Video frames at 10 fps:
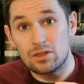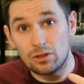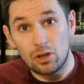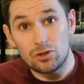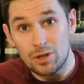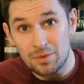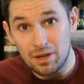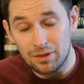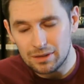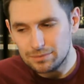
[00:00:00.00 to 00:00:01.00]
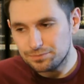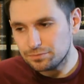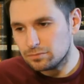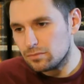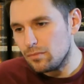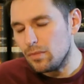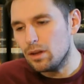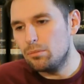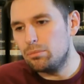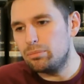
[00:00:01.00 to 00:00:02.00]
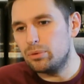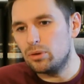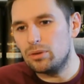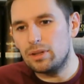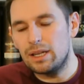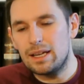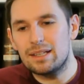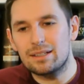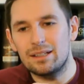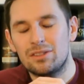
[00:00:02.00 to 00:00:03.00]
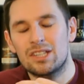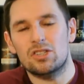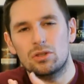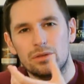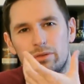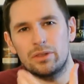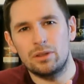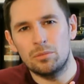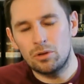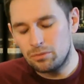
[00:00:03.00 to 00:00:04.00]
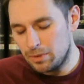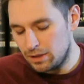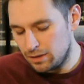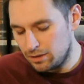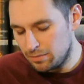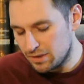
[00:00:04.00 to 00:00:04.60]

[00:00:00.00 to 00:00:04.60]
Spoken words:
a lot of drams that I've had, but it is leaving this sort of film over my